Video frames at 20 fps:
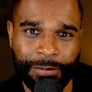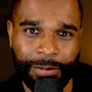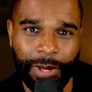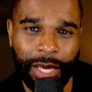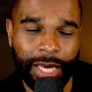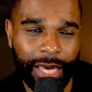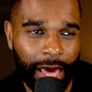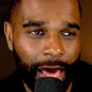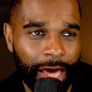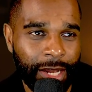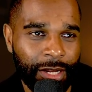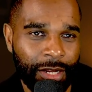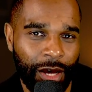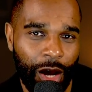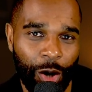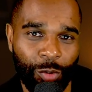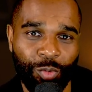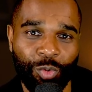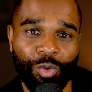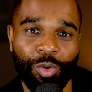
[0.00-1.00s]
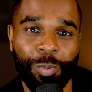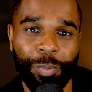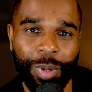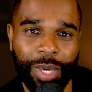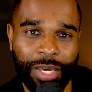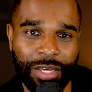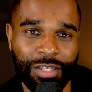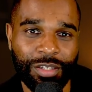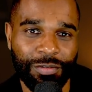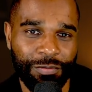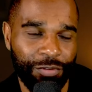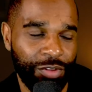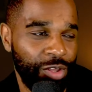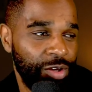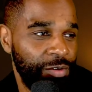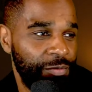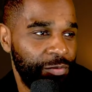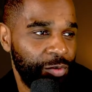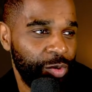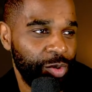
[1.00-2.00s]
Again, I will repeat for the
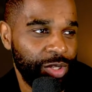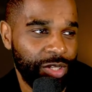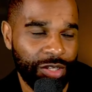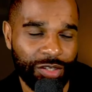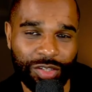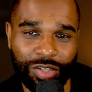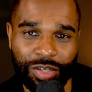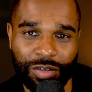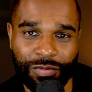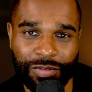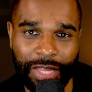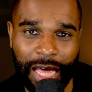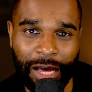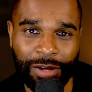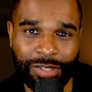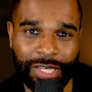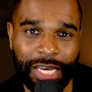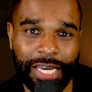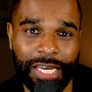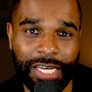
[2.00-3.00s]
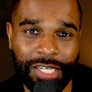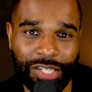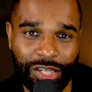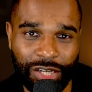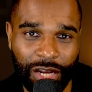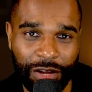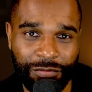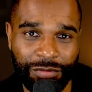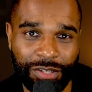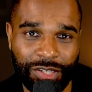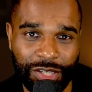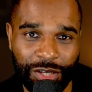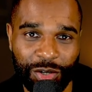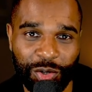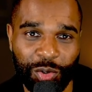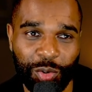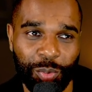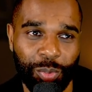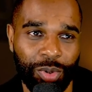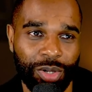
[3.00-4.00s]
avoidance of doubt each and every
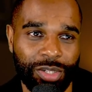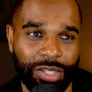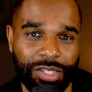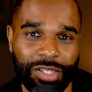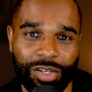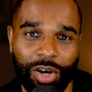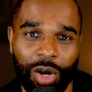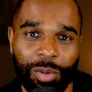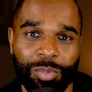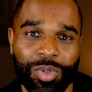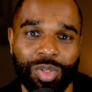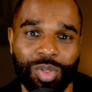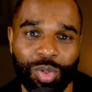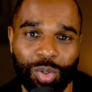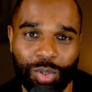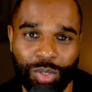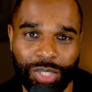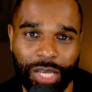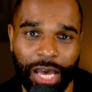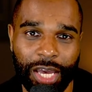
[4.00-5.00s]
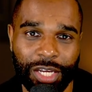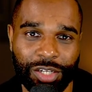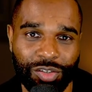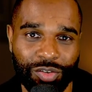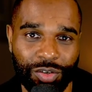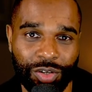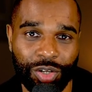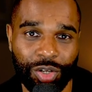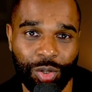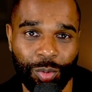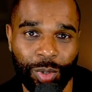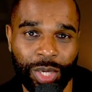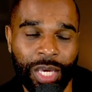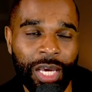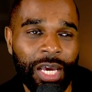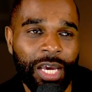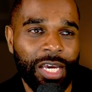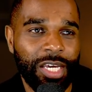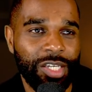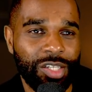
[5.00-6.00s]
single bloody time you talk to Adrian Newey,
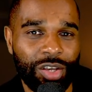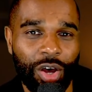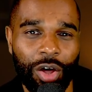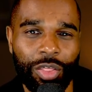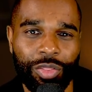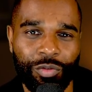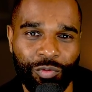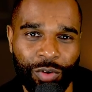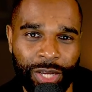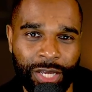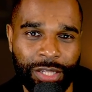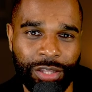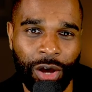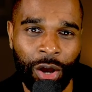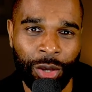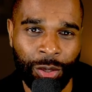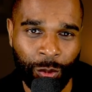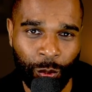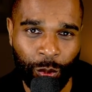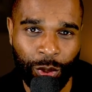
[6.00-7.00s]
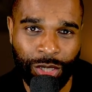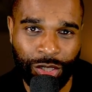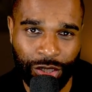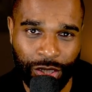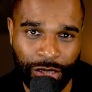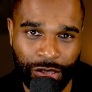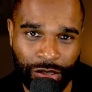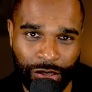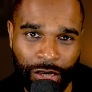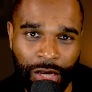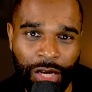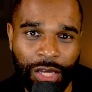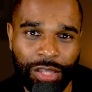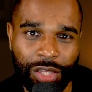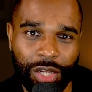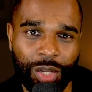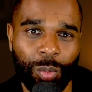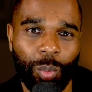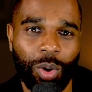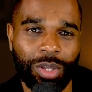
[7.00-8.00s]
he's got three dying wishes
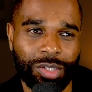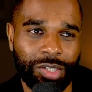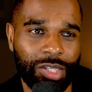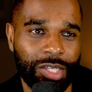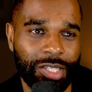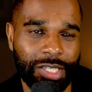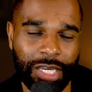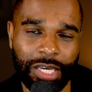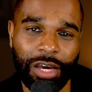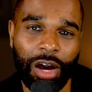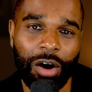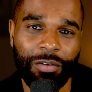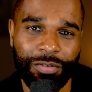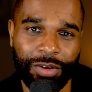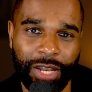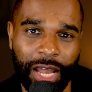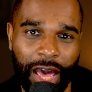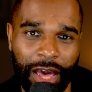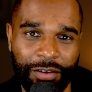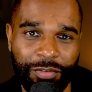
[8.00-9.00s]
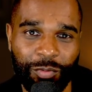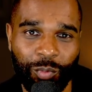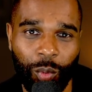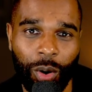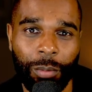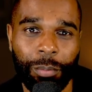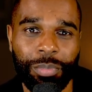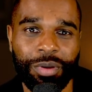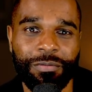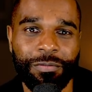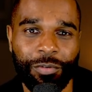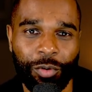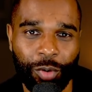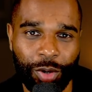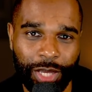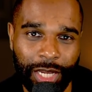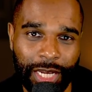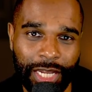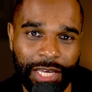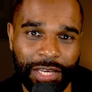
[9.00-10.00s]
that he wants to tick off in F1 before
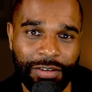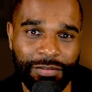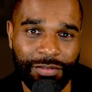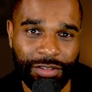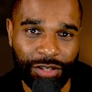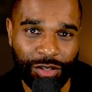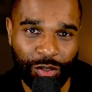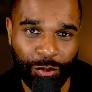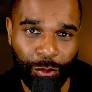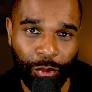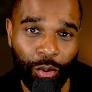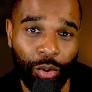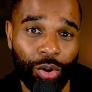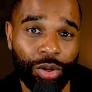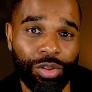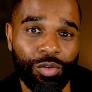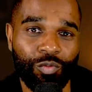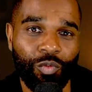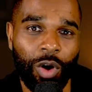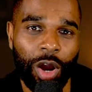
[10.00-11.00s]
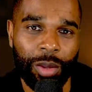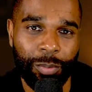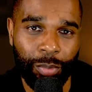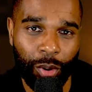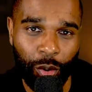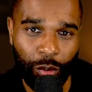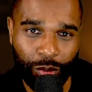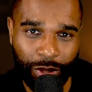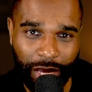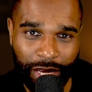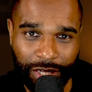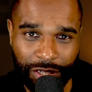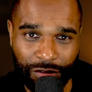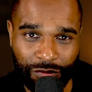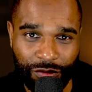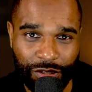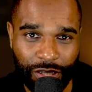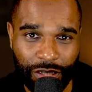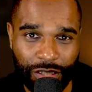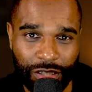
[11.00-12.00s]
he leaves the sport at the ripe old age of
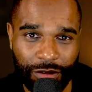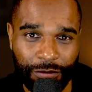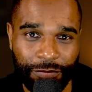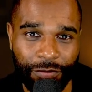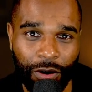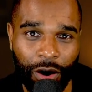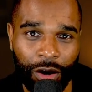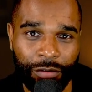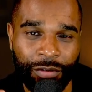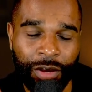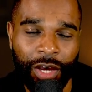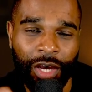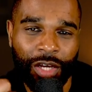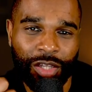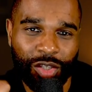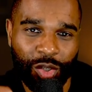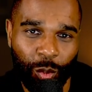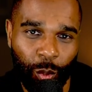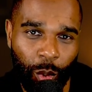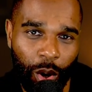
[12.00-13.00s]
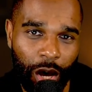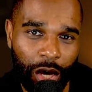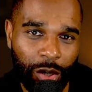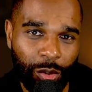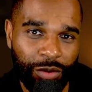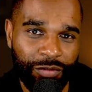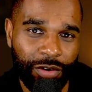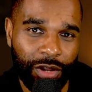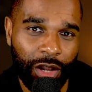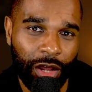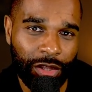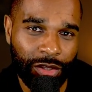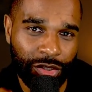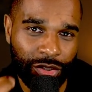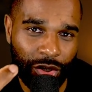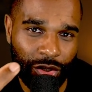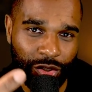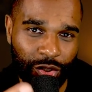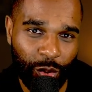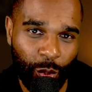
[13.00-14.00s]
65 to work with
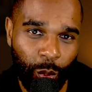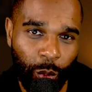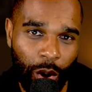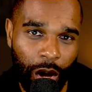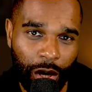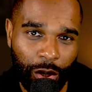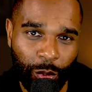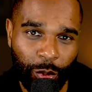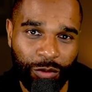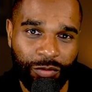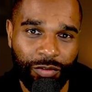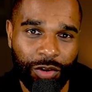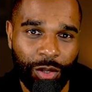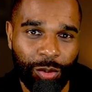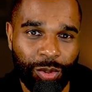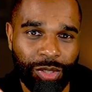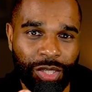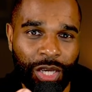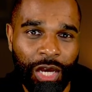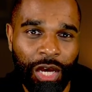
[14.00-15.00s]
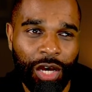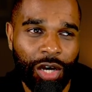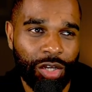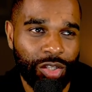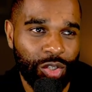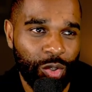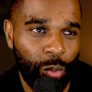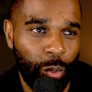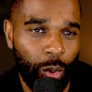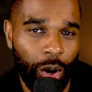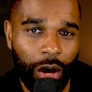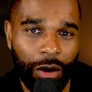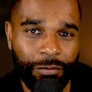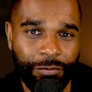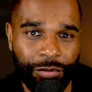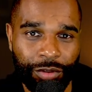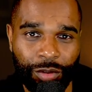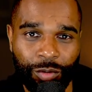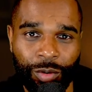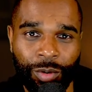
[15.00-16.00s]
Alonso, to work with Lewis, and to work
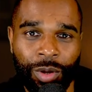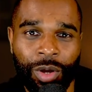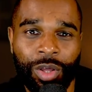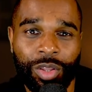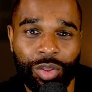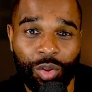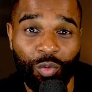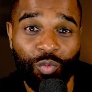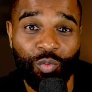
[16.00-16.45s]
for the, the